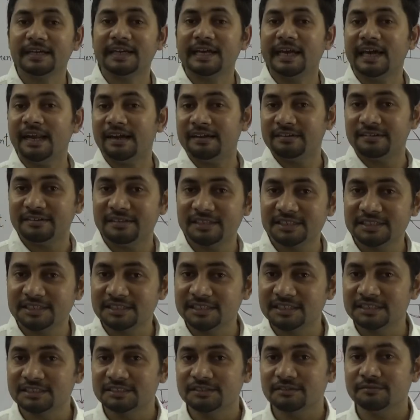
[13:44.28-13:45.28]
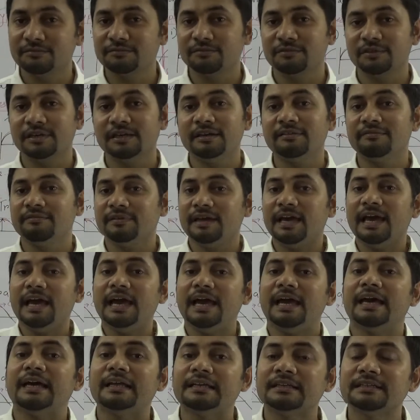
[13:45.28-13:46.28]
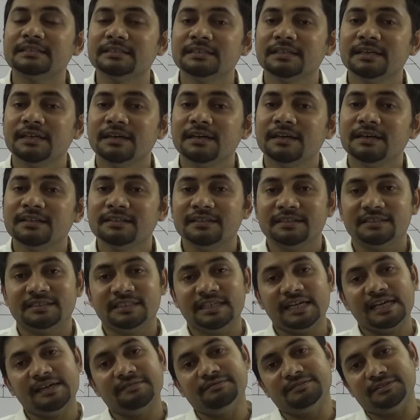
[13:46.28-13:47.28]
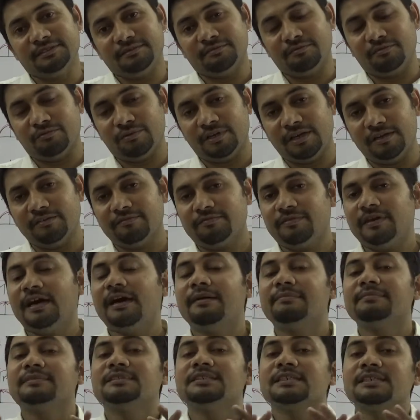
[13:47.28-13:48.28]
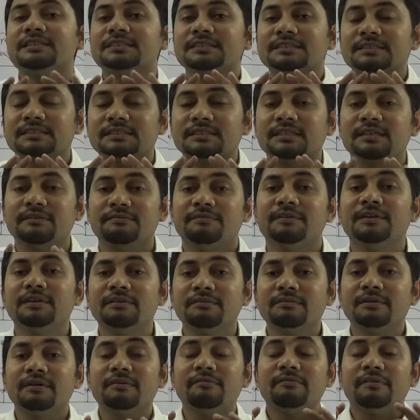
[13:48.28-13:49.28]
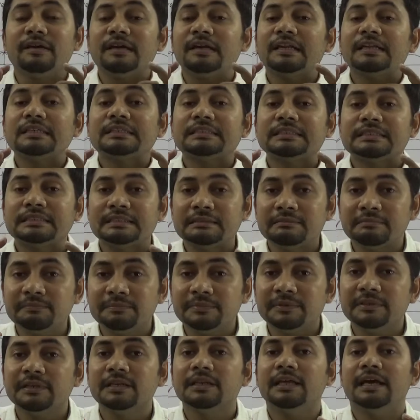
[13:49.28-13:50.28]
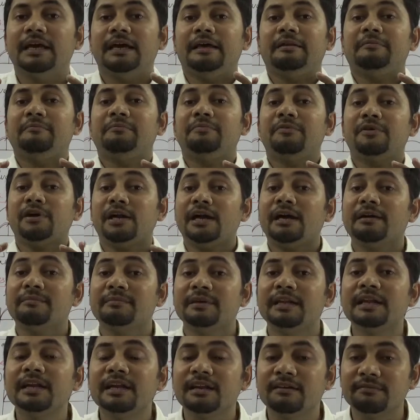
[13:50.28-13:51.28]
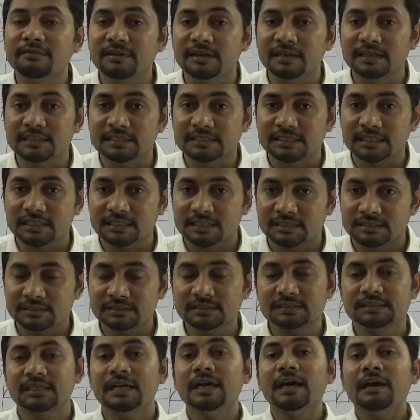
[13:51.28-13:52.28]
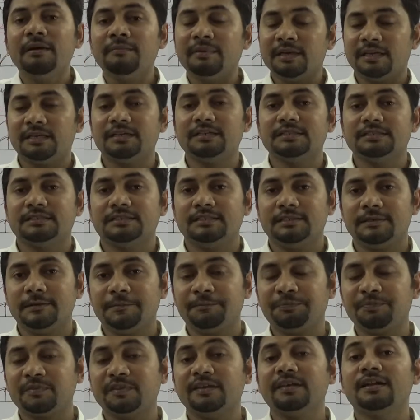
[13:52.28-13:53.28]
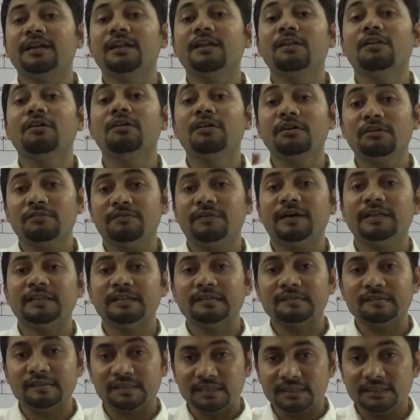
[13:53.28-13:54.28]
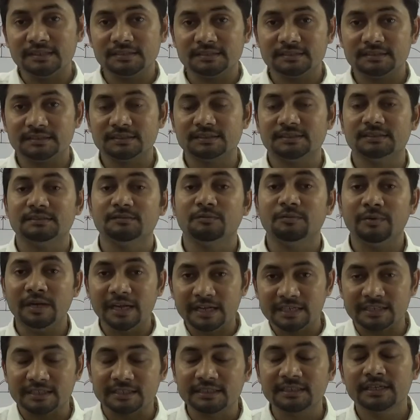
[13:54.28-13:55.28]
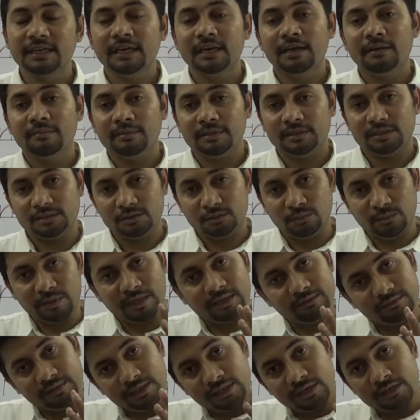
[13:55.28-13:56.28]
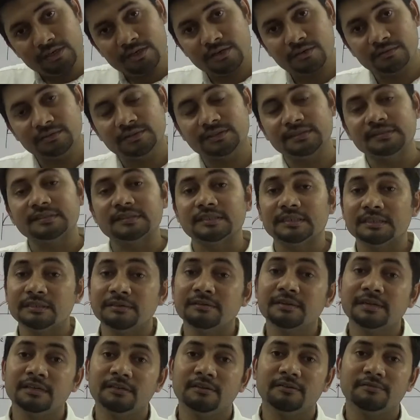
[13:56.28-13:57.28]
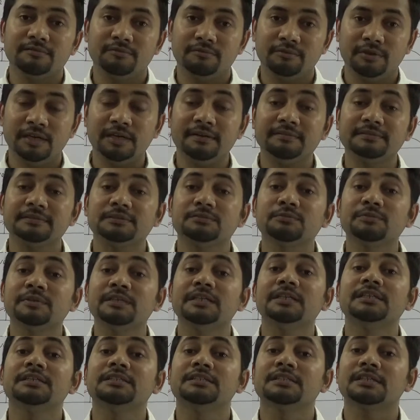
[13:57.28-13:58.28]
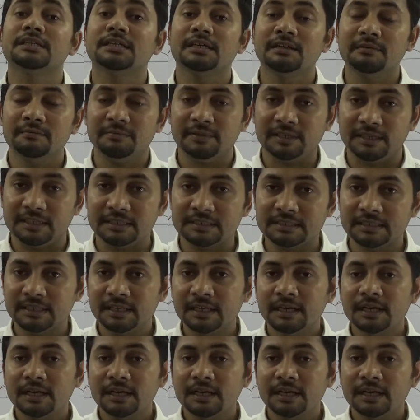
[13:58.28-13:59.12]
the characteristics of wave, and the types of wave. I'm just giving you a very simple and primary level discussions, because uh, there are a lot of other things is waiting, because when we know the theory of waves, we need to complete,